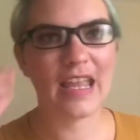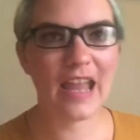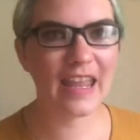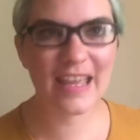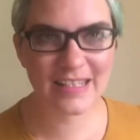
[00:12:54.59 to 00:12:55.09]

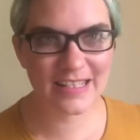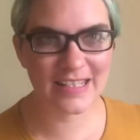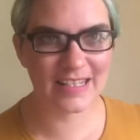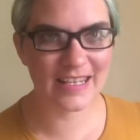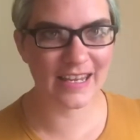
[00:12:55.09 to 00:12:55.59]
I guess
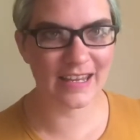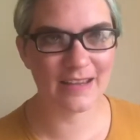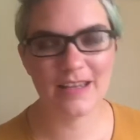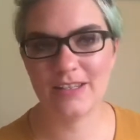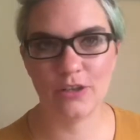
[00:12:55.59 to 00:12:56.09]
it's a
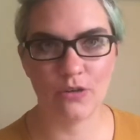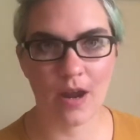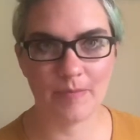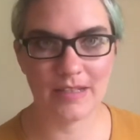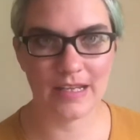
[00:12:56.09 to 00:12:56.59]
tee, it's a
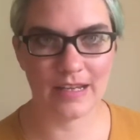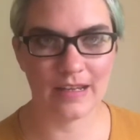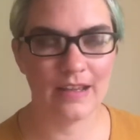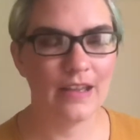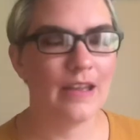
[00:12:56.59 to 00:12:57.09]
crop tee